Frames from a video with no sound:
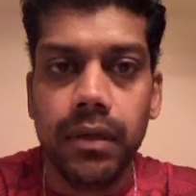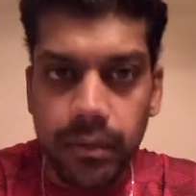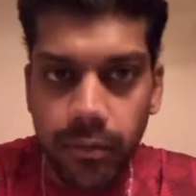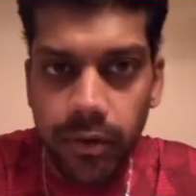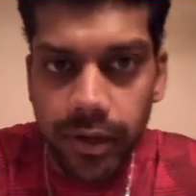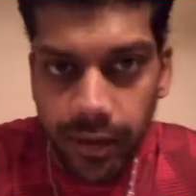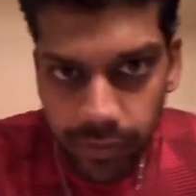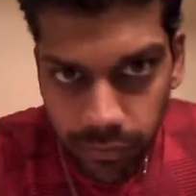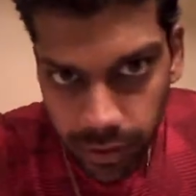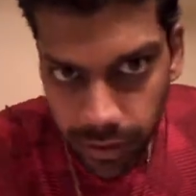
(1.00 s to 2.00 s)
Good morning,
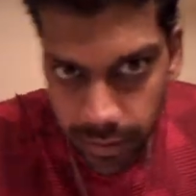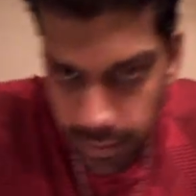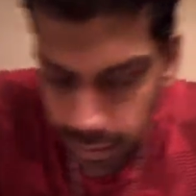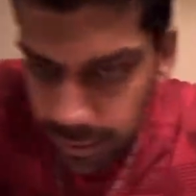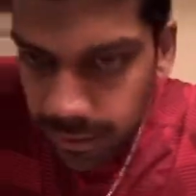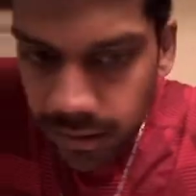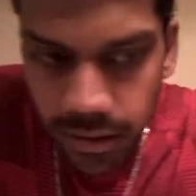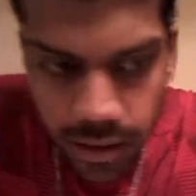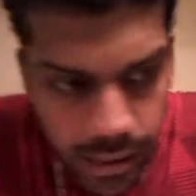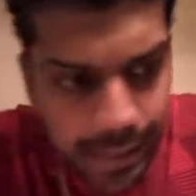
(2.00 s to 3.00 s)
everyone.
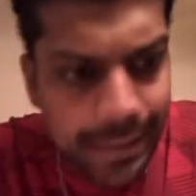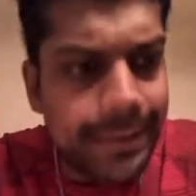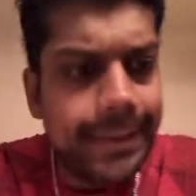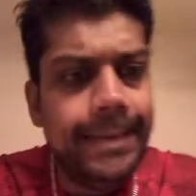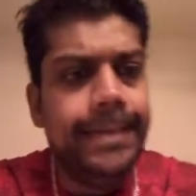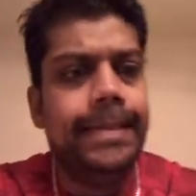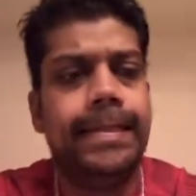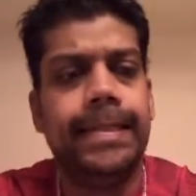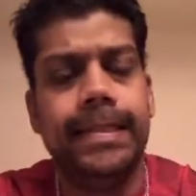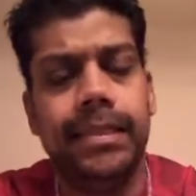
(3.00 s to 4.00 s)
Uh,
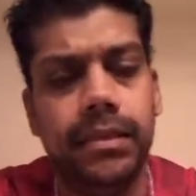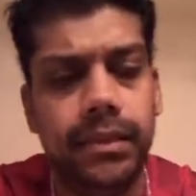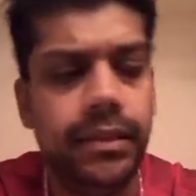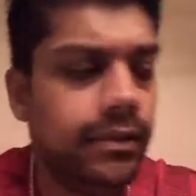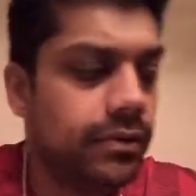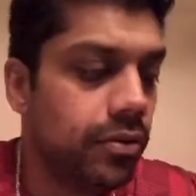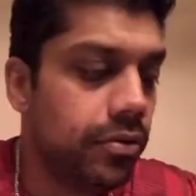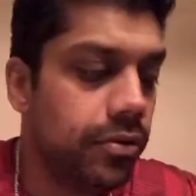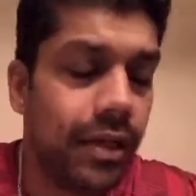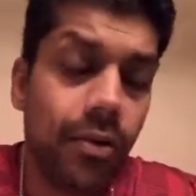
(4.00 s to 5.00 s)
it is
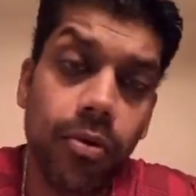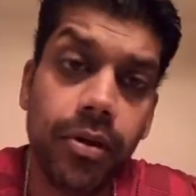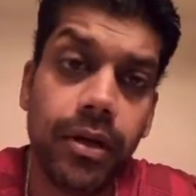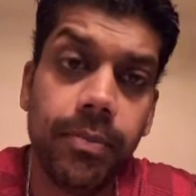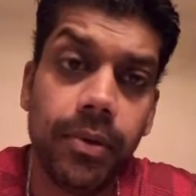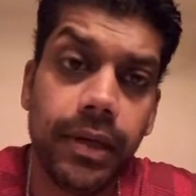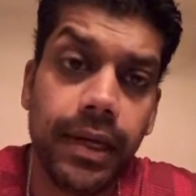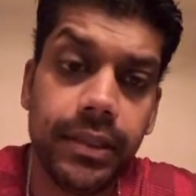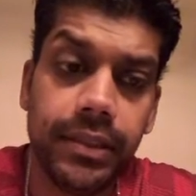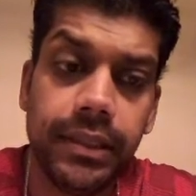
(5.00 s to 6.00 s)
early. I woke up early,
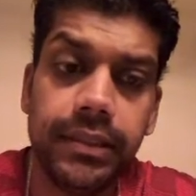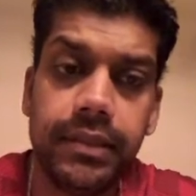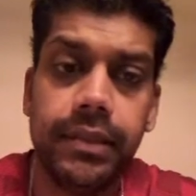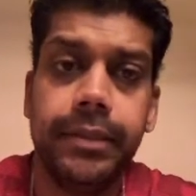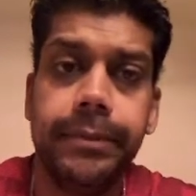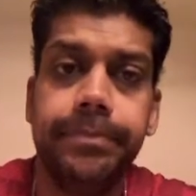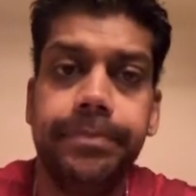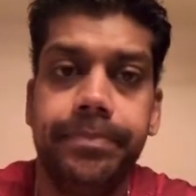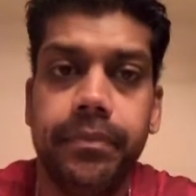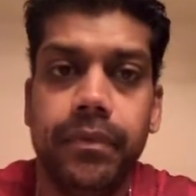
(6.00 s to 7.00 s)
actually. It's um,
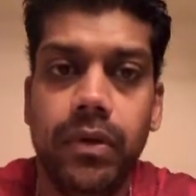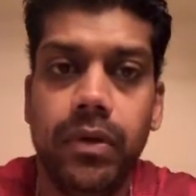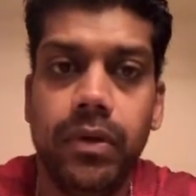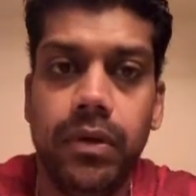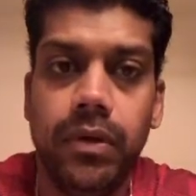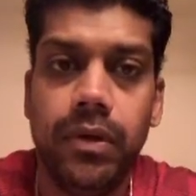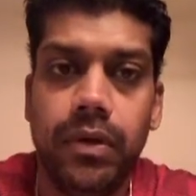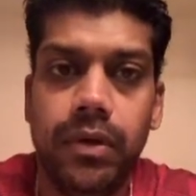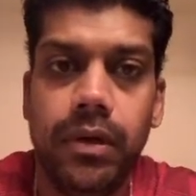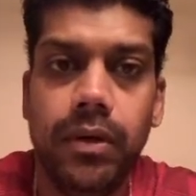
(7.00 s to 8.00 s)

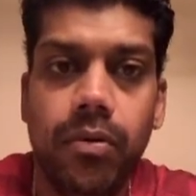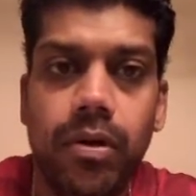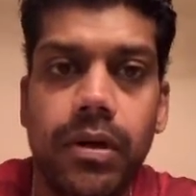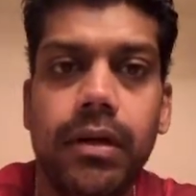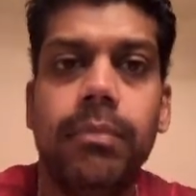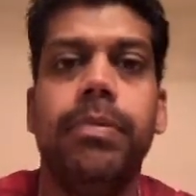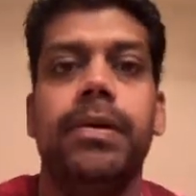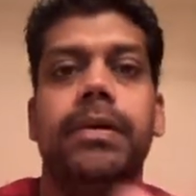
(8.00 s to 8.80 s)
I woke up.